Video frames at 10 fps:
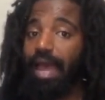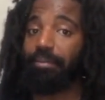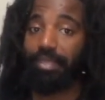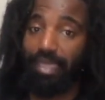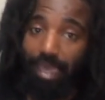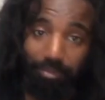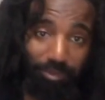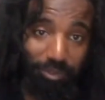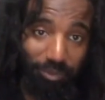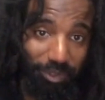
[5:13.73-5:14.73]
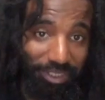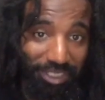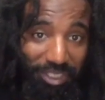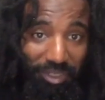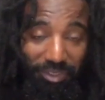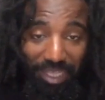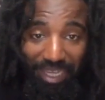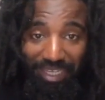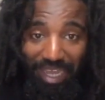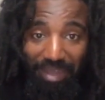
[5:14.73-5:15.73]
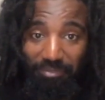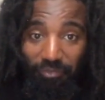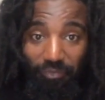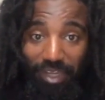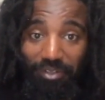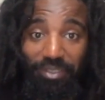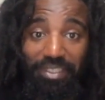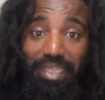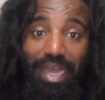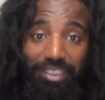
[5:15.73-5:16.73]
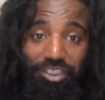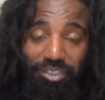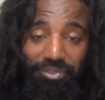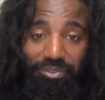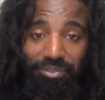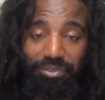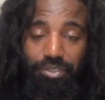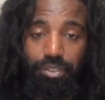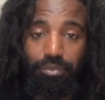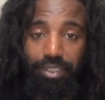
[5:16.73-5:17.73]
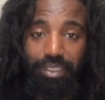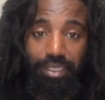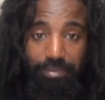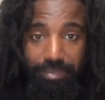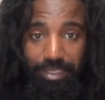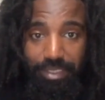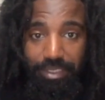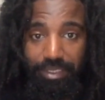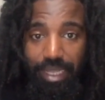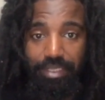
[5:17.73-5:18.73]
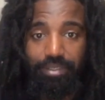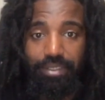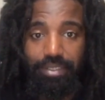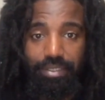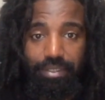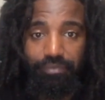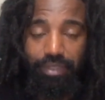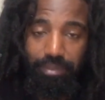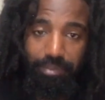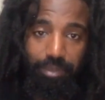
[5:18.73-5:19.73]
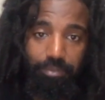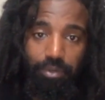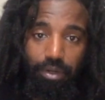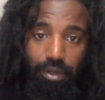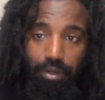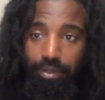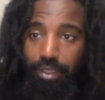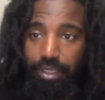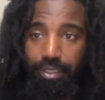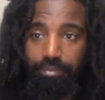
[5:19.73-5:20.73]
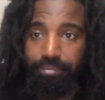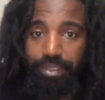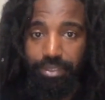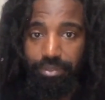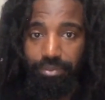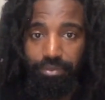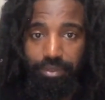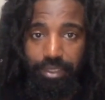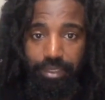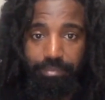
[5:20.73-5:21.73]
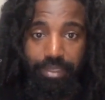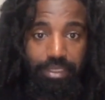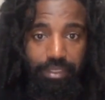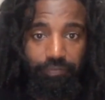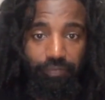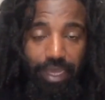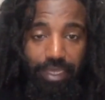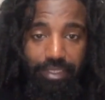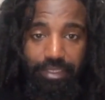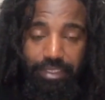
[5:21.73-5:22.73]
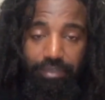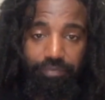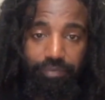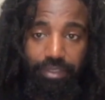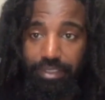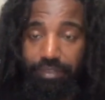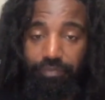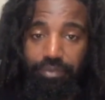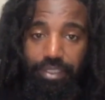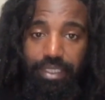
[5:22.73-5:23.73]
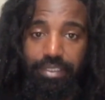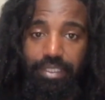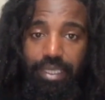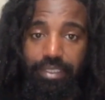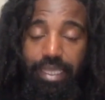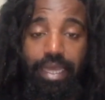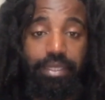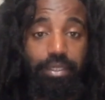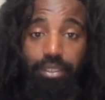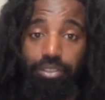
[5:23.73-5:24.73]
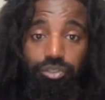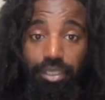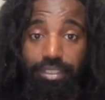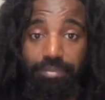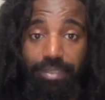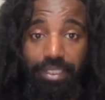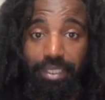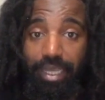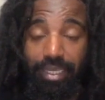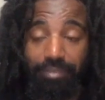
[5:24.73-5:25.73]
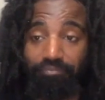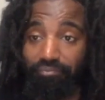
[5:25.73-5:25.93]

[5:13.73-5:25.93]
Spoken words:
I'm a Capricorn, you know, like, I'm very logical. So when it comes to a lot of the stuff that people call mystery and mystifying and different things like that, trust me, like,